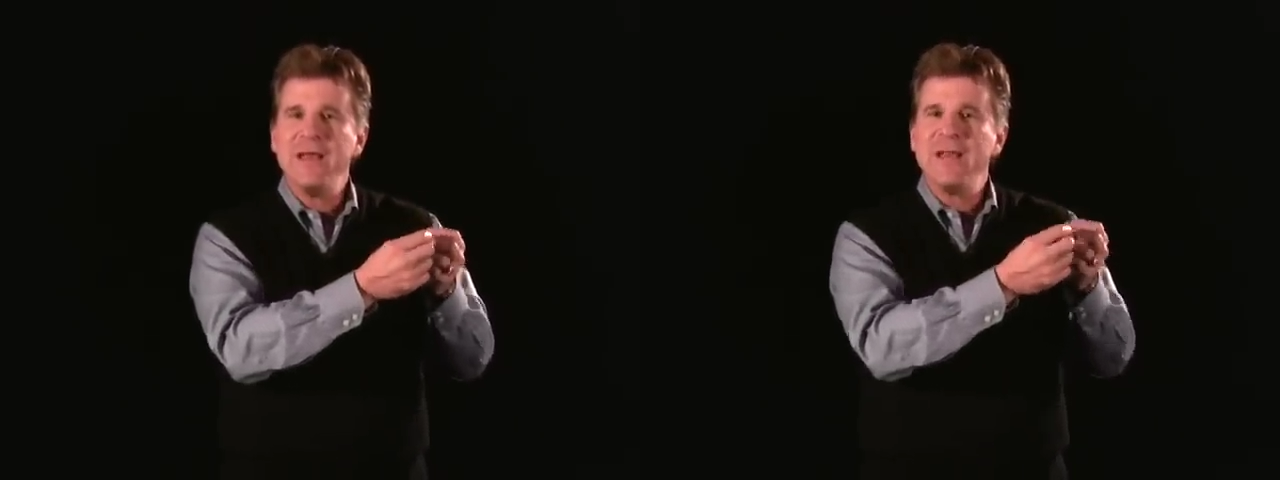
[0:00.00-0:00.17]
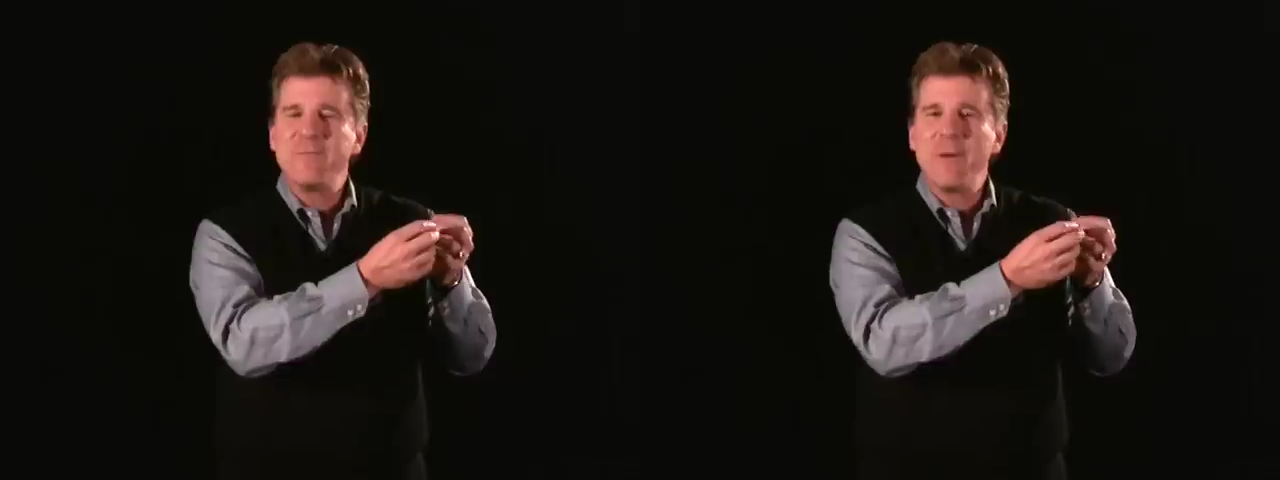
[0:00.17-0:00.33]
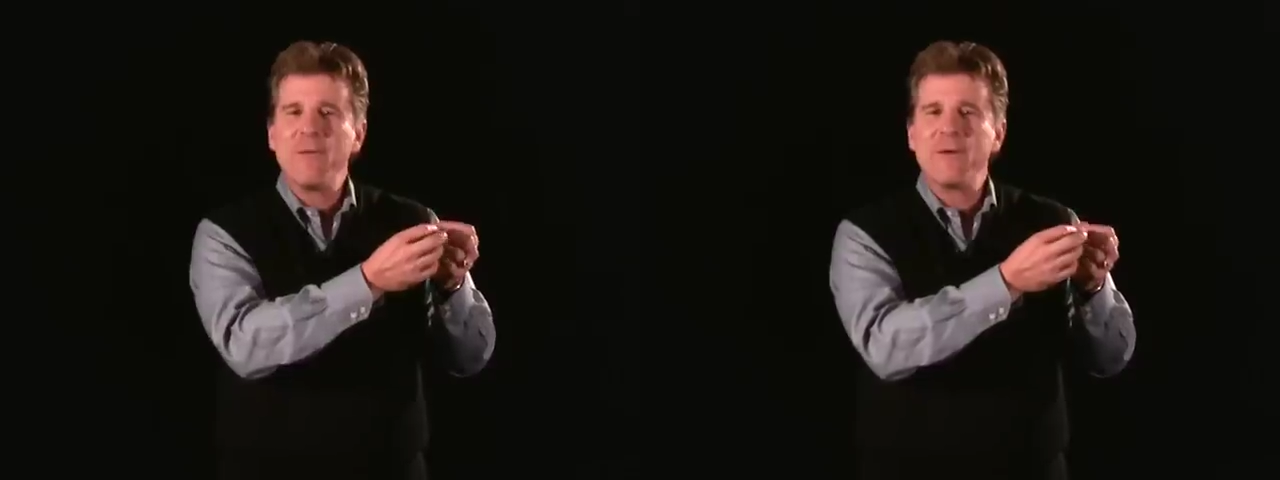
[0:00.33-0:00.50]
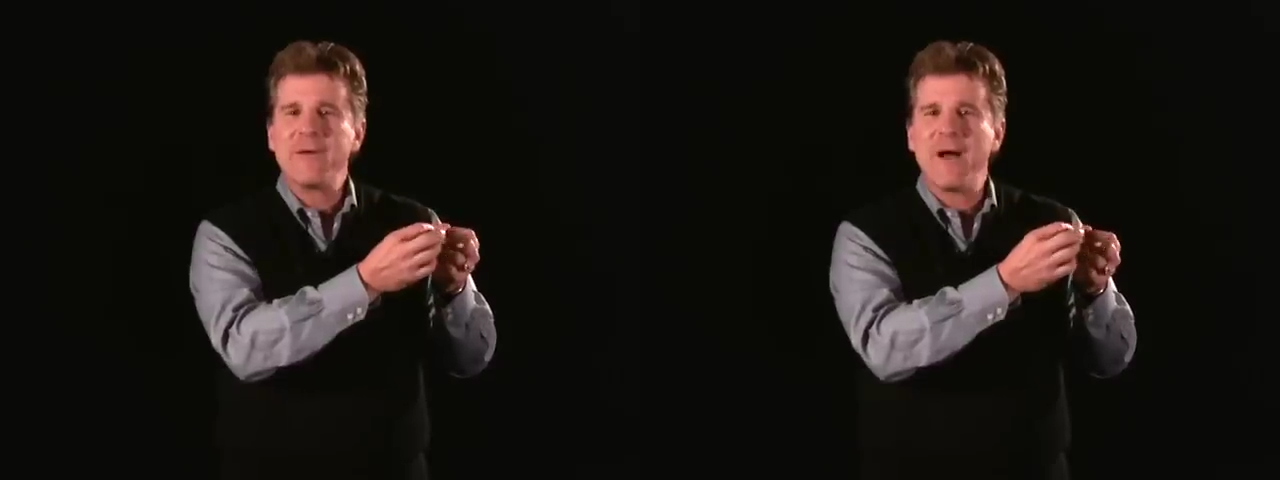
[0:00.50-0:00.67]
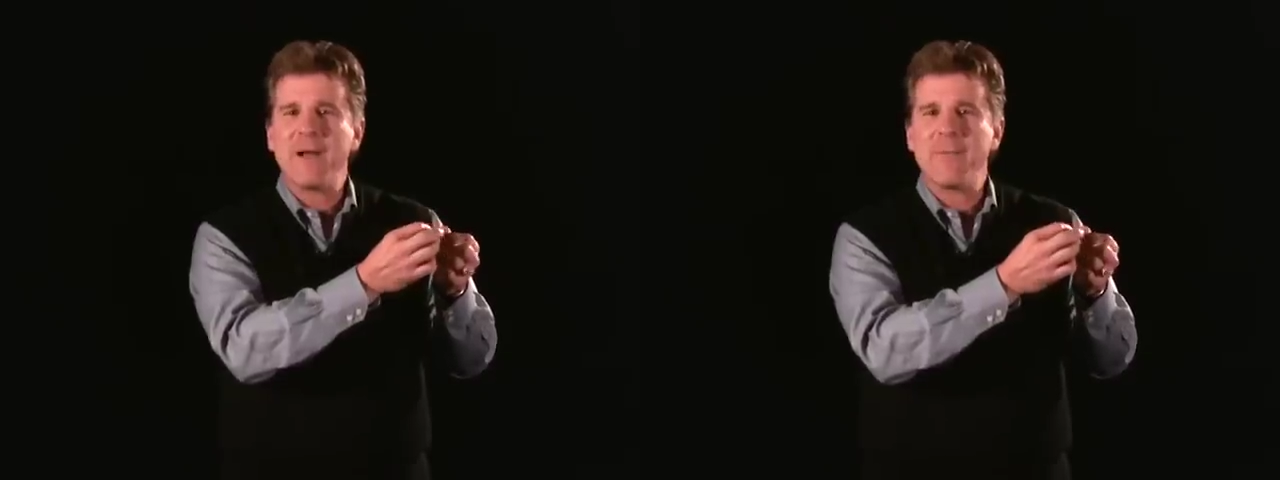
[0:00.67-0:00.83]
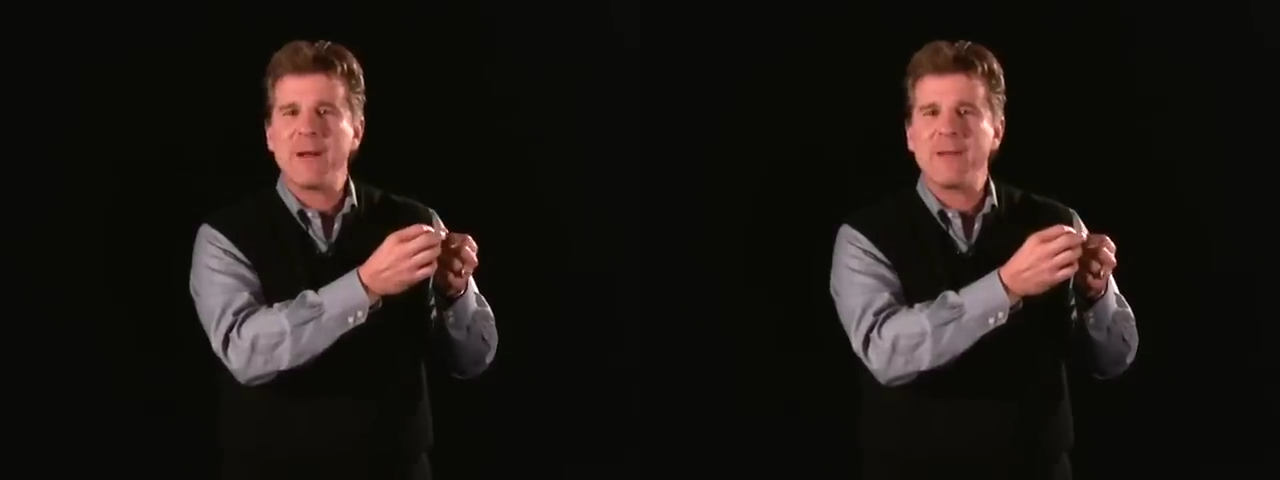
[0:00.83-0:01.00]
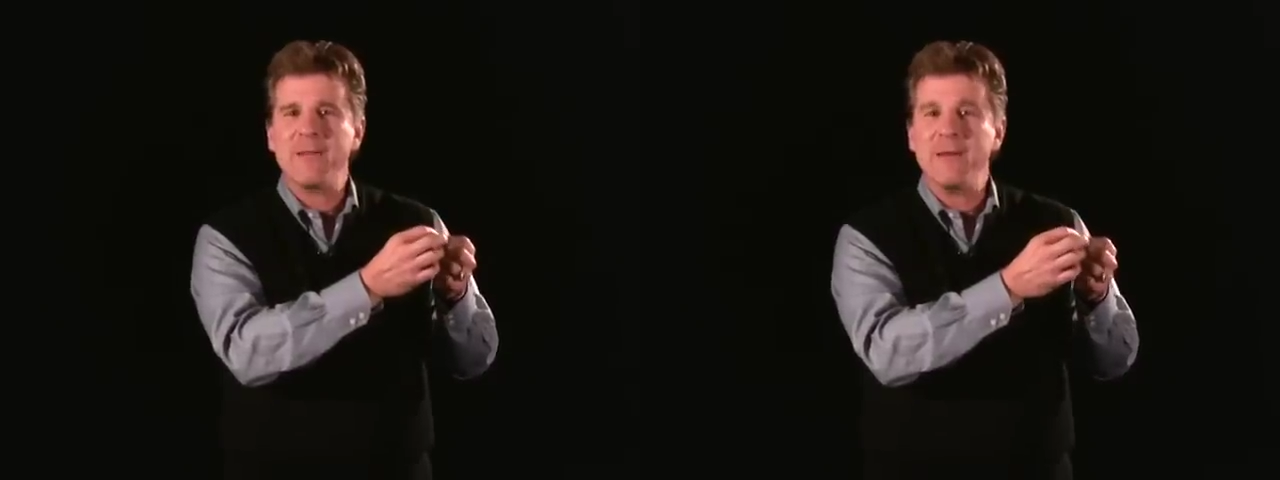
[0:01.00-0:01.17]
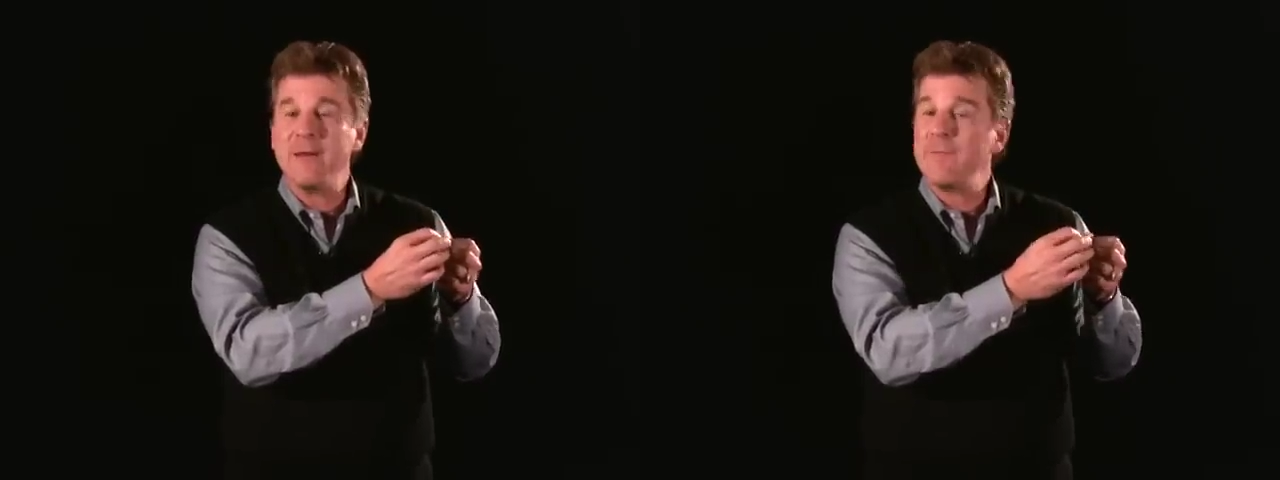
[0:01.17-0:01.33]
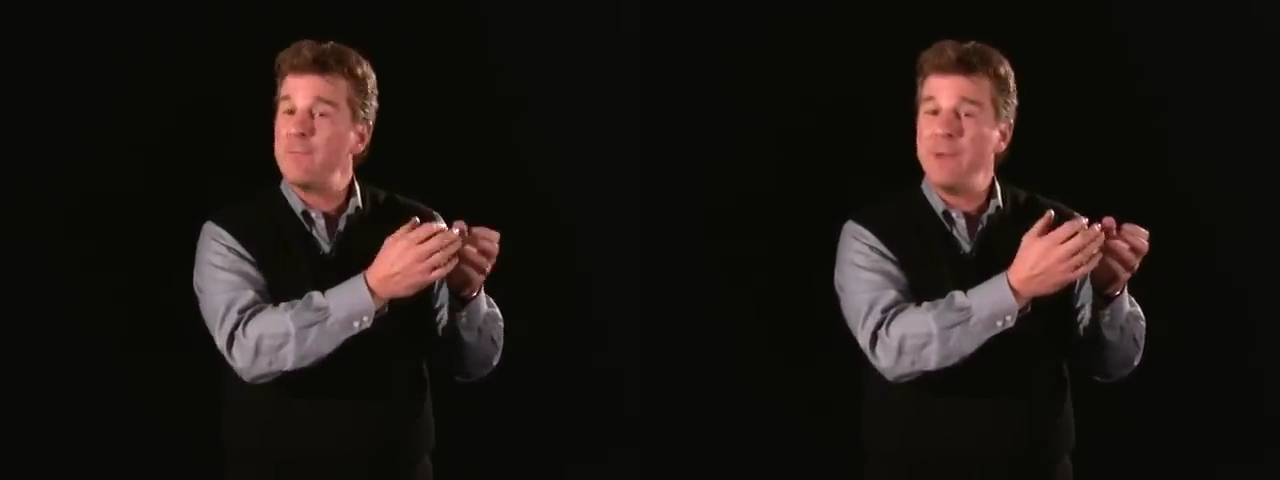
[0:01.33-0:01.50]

it's better to talk about it then,